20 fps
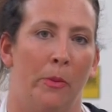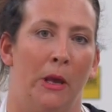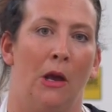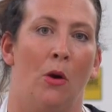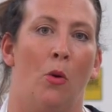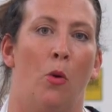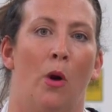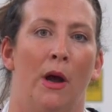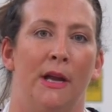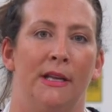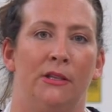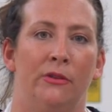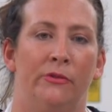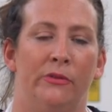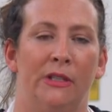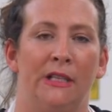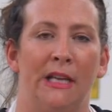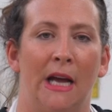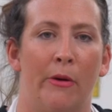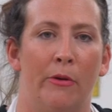be quite sort
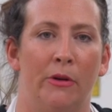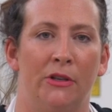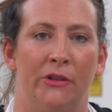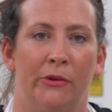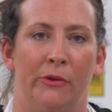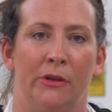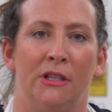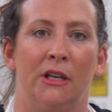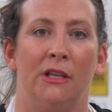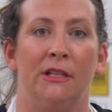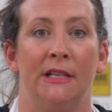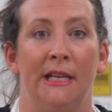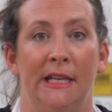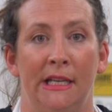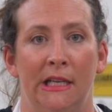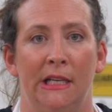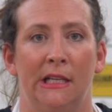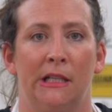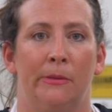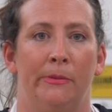of sour, so it does
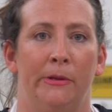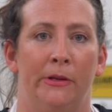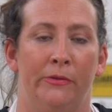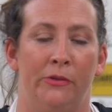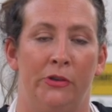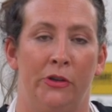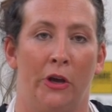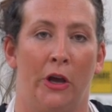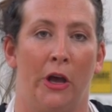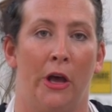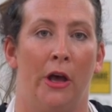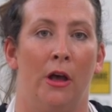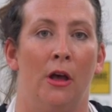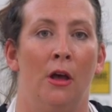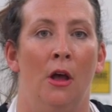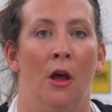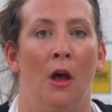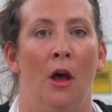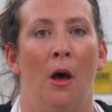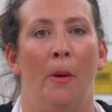need a little bit of sugar.
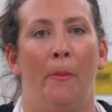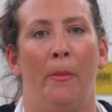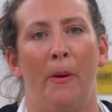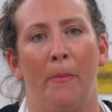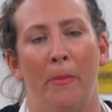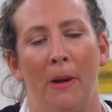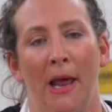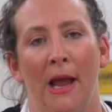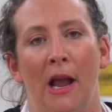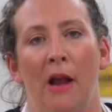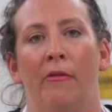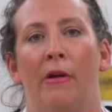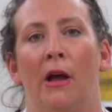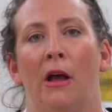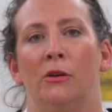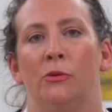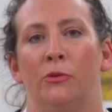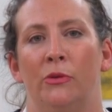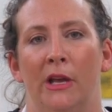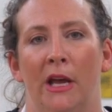But play
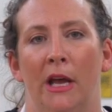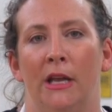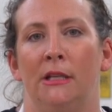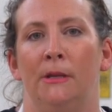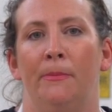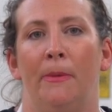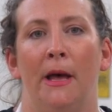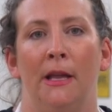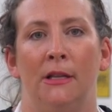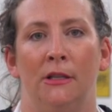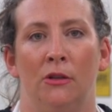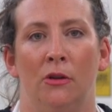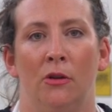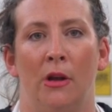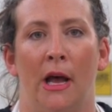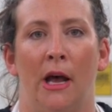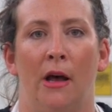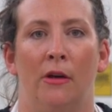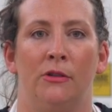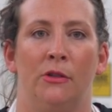around with it, depends
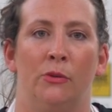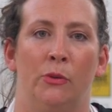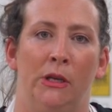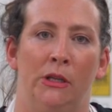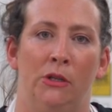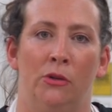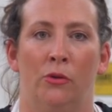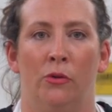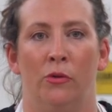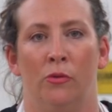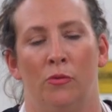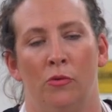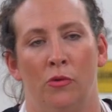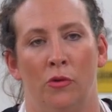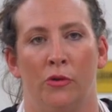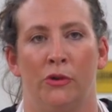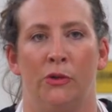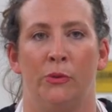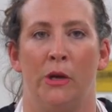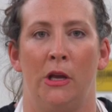on how sweet or
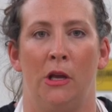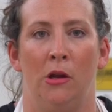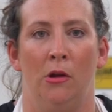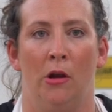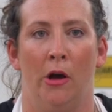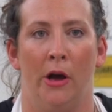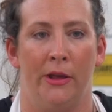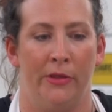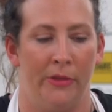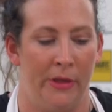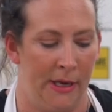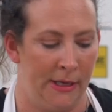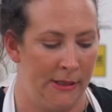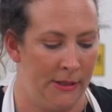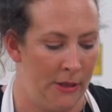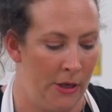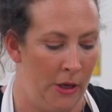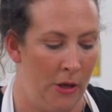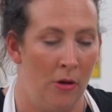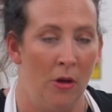not sweet you like
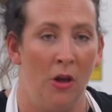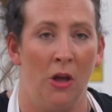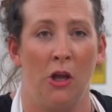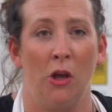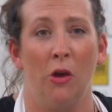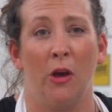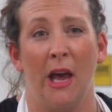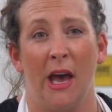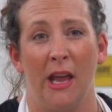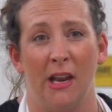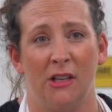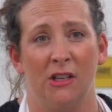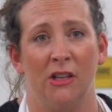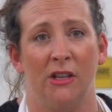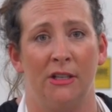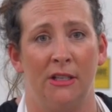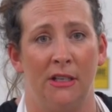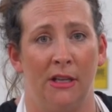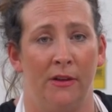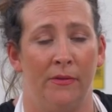things, so you can
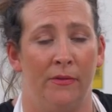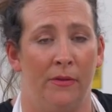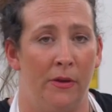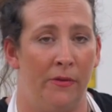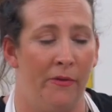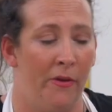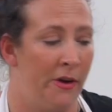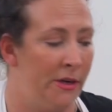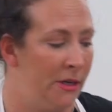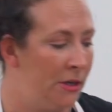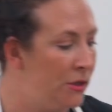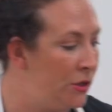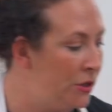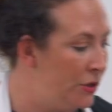adjust it if you find it